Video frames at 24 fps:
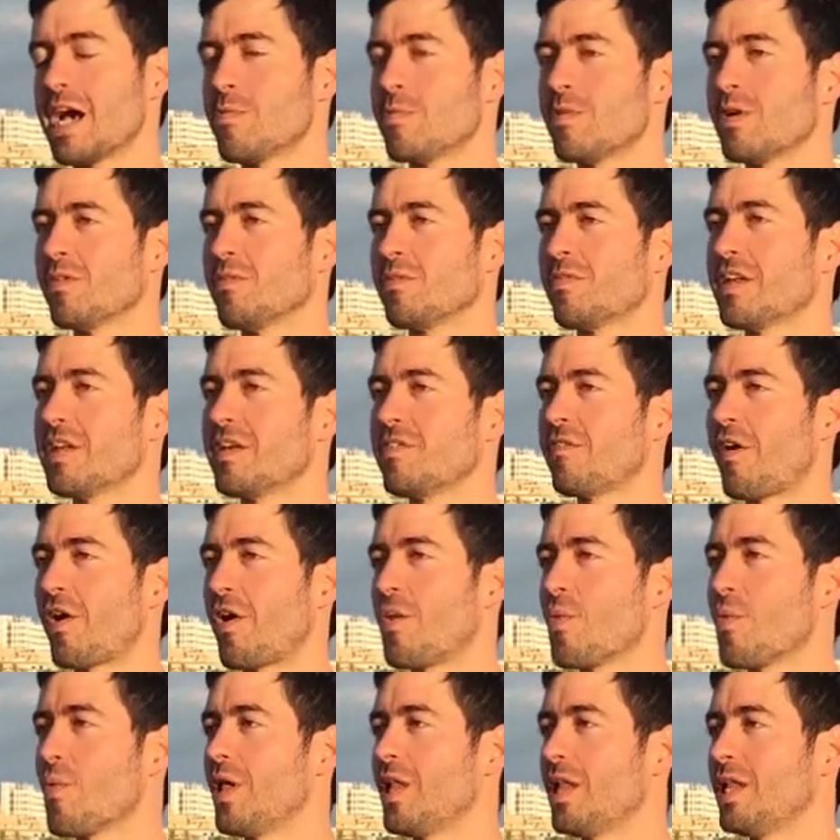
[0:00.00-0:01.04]
I'm not feeling
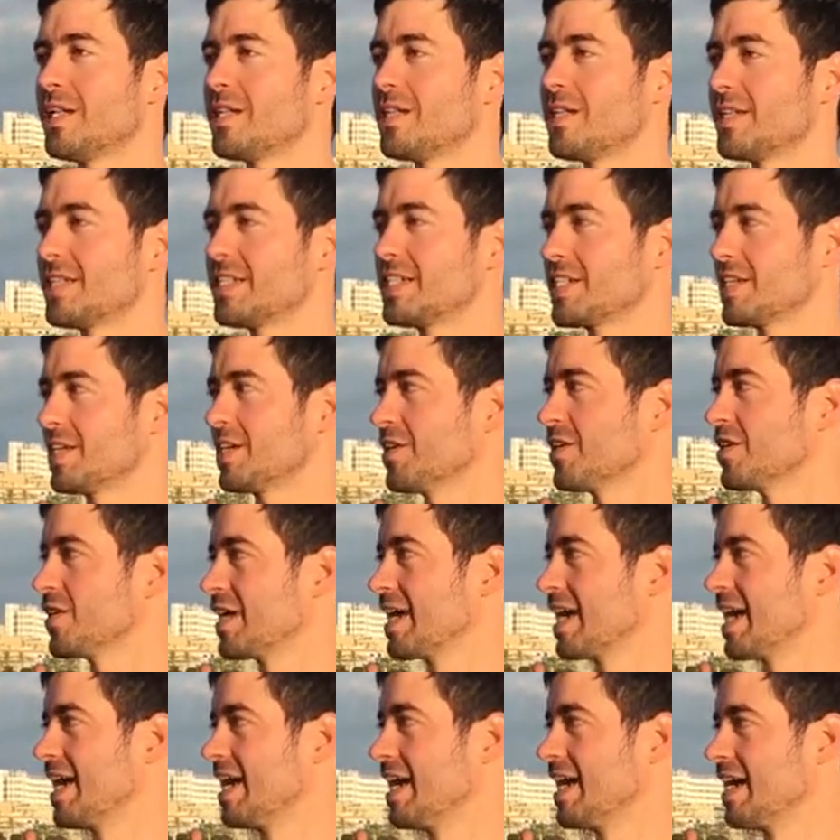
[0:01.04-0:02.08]
very well this year,
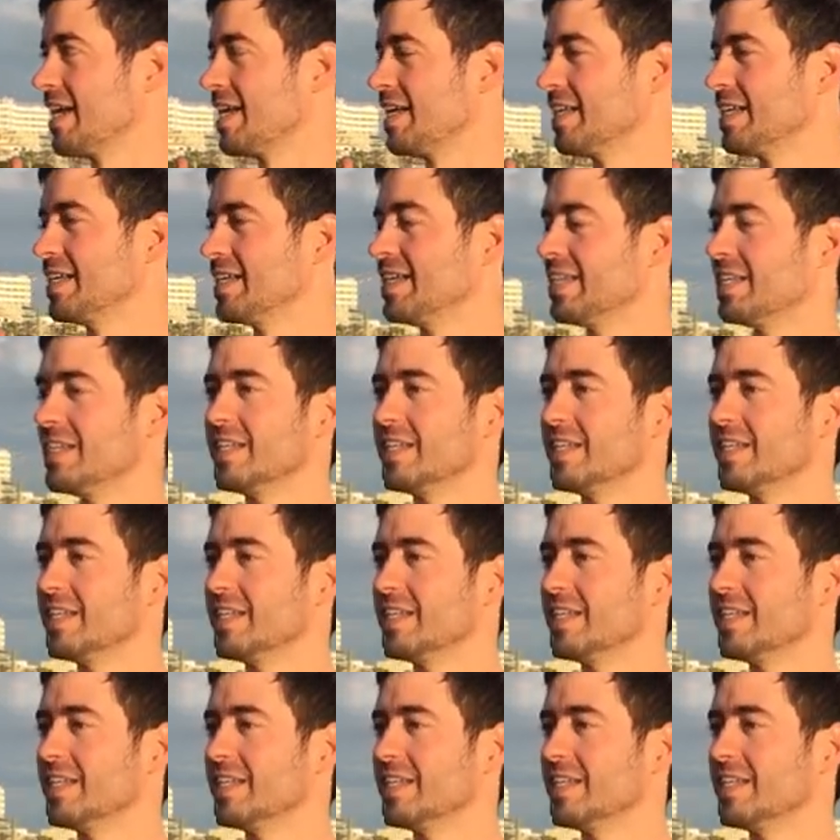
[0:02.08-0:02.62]
and